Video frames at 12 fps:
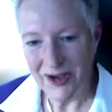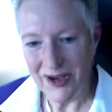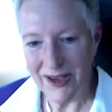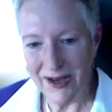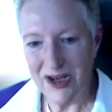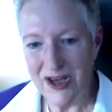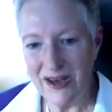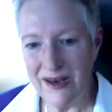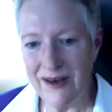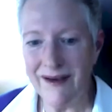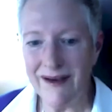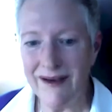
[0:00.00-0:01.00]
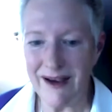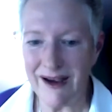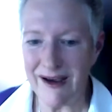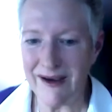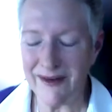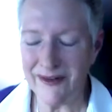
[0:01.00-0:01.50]
and he
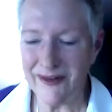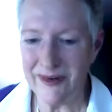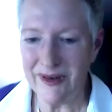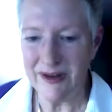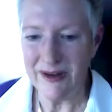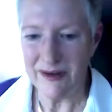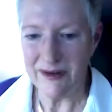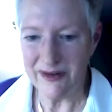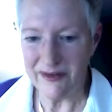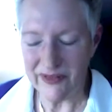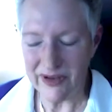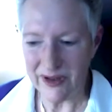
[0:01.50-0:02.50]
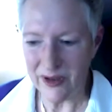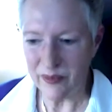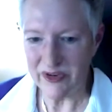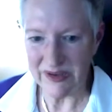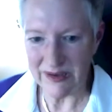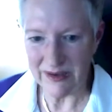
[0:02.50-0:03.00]
has
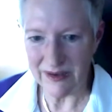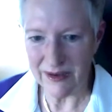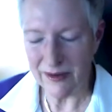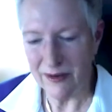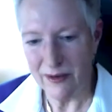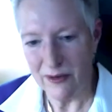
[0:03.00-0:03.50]
developed a